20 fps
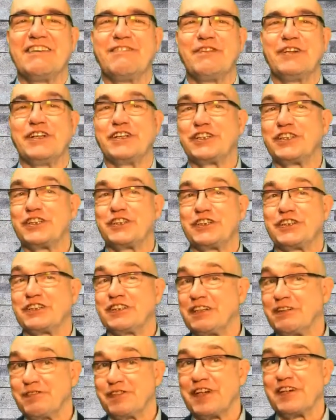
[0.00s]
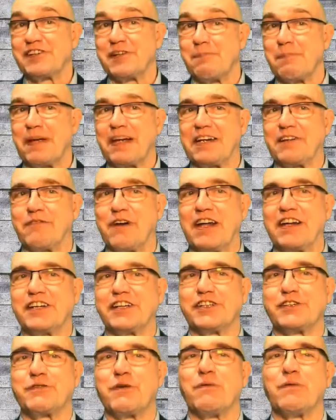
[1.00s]
which gives us a big
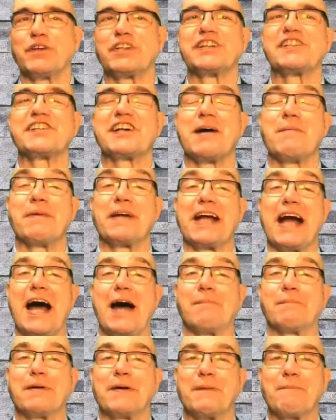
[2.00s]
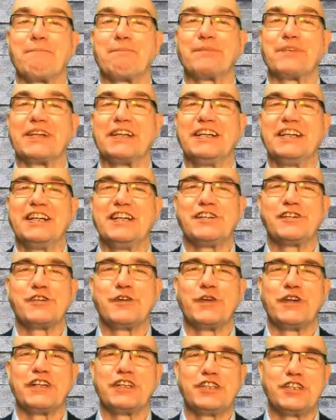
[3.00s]
advantage for what is coming up.
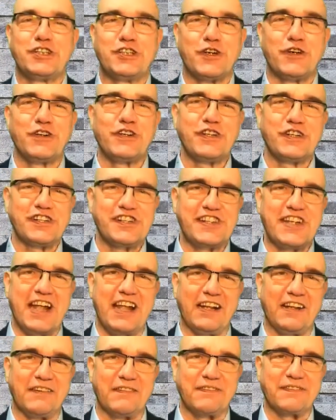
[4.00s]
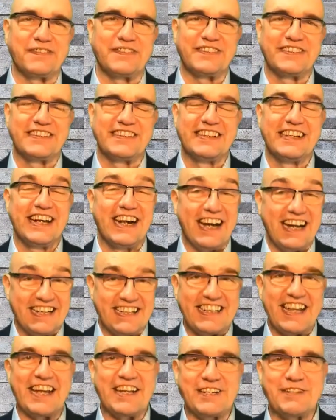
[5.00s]
So enjoy yourself and
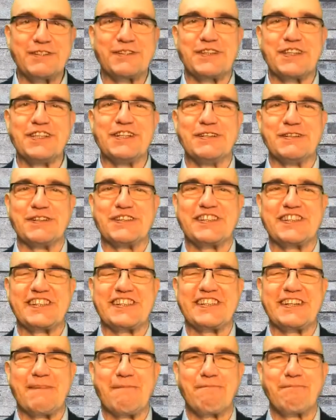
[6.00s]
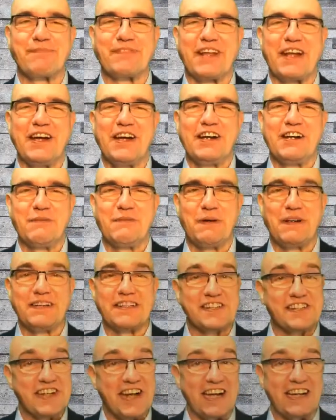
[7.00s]
take good notes. Well, the
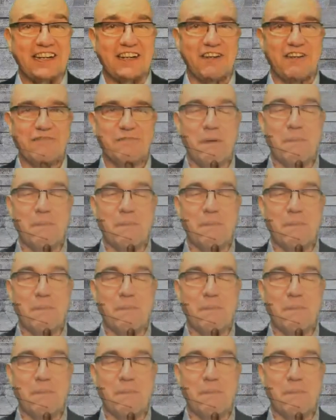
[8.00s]
cycle of